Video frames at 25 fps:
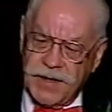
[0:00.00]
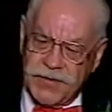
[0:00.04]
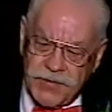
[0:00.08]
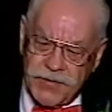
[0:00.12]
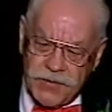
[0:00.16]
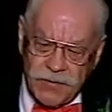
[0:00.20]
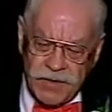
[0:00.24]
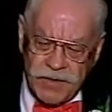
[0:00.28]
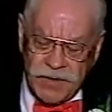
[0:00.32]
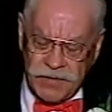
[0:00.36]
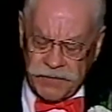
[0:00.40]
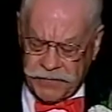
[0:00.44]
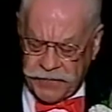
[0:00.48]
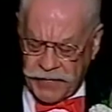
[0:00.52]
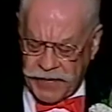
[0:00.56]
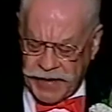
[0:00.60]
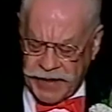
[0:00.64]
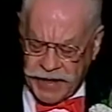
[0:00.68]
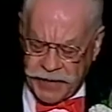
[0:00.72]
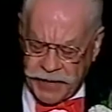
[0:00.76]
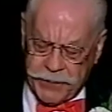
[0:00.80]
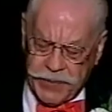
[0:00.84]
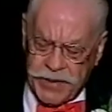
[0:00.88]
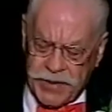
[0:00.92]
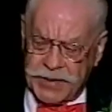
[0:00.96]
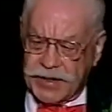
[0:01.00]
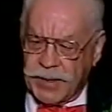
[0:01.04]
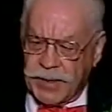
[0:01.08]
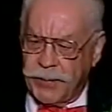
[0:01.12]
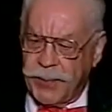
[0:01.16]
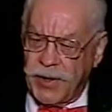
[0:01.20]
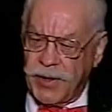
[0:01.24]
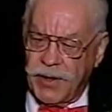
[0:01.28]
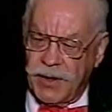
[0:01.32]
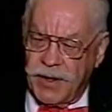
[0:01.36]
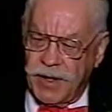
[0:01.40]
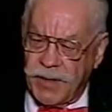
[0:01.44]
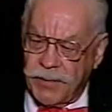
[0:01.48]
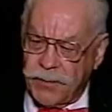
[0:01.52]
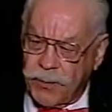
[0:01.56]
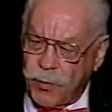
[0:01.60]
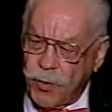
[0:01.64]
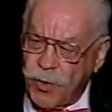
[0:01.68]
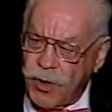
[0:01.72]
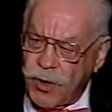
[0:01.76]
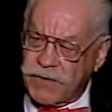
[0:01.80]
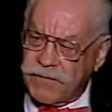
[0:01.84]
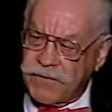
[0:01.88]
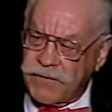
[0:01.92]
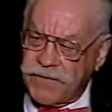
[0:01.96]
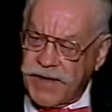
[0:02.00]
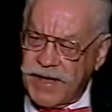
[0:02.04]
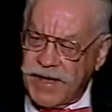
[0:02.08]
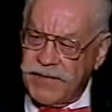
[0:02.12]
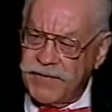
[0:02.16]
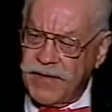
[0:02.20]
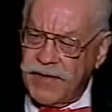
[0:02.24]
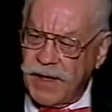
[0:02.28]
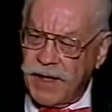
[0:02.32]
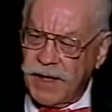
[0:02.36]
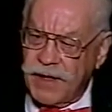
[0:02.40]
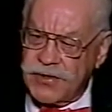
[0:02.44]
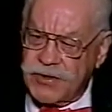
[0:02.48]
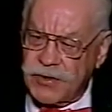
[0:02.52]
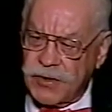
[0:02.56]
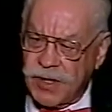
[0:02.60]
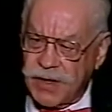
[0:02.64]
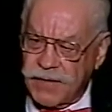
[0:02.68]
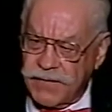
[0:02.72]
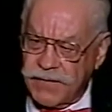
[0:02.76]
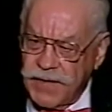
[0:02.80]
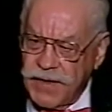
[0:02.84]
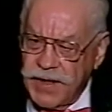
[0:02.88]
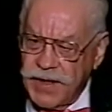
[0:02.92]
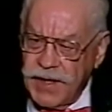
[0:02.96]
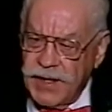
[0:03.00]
Threw the flag, picked the ball up, walked 5 yards off.